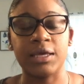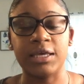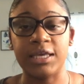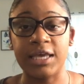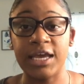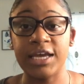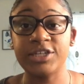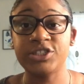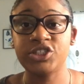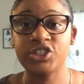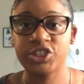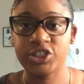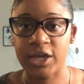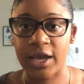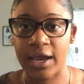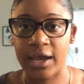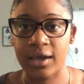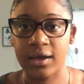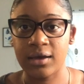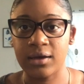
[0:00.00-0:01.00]
gate
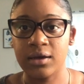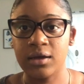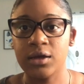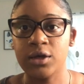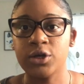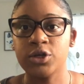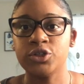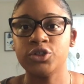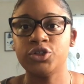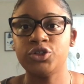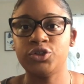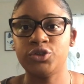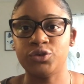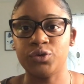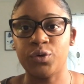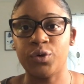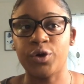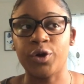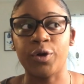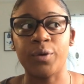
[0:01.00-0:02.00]
check
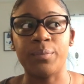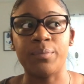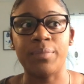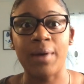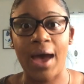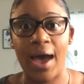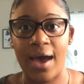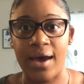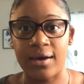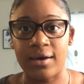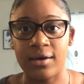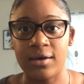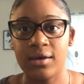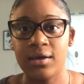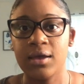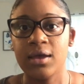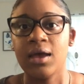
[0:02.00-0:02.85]
stroller bag.